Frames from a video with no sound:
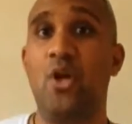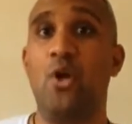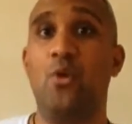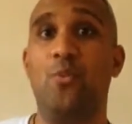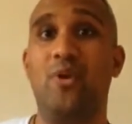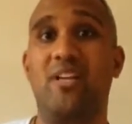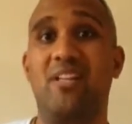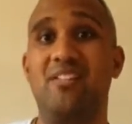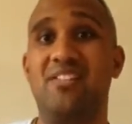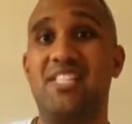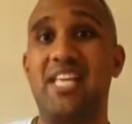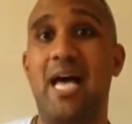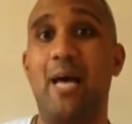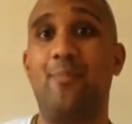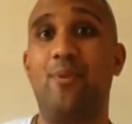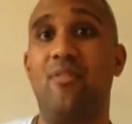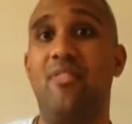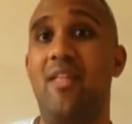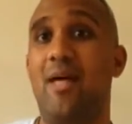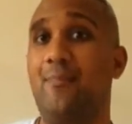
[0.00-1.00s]
we can
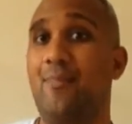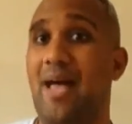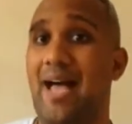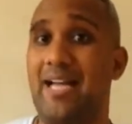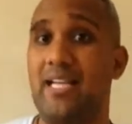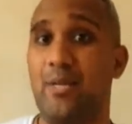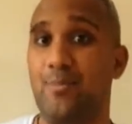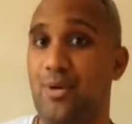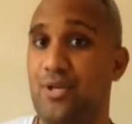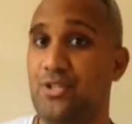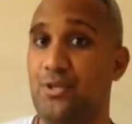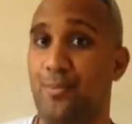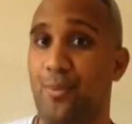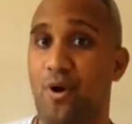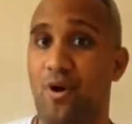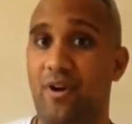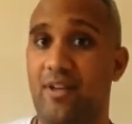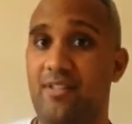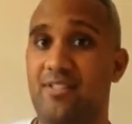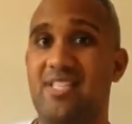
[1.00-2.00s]
tap on them acupressure
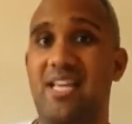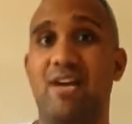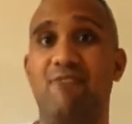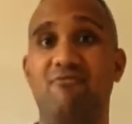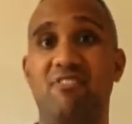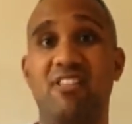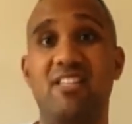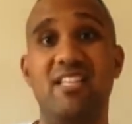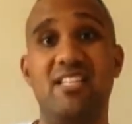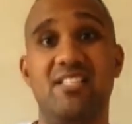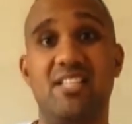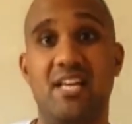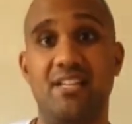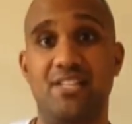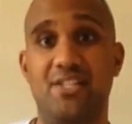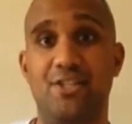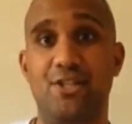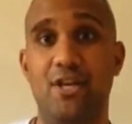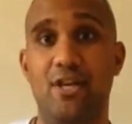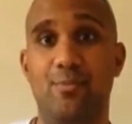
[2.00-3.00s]
points and release that
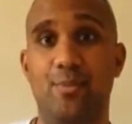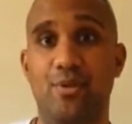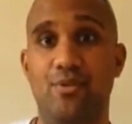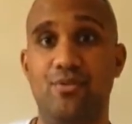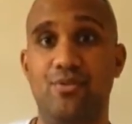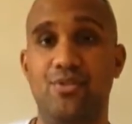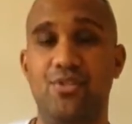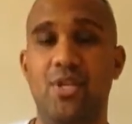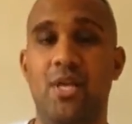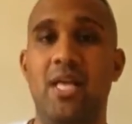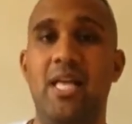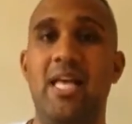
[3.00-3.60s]
disturbance.